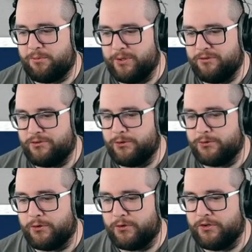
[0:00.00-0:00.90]
302
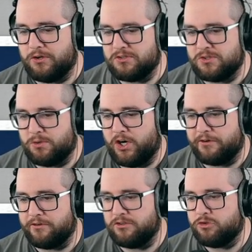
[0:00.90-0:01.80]
total yards to
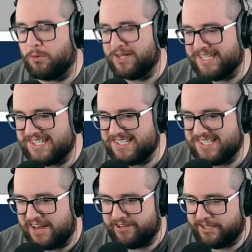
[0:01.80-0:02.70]

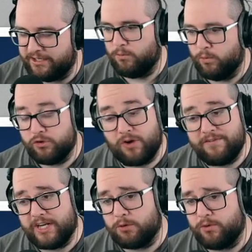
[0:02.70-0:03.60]
127. We're
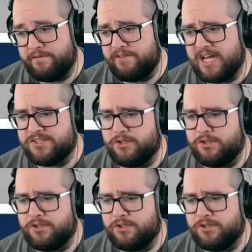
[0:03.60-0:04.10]
driving down really fast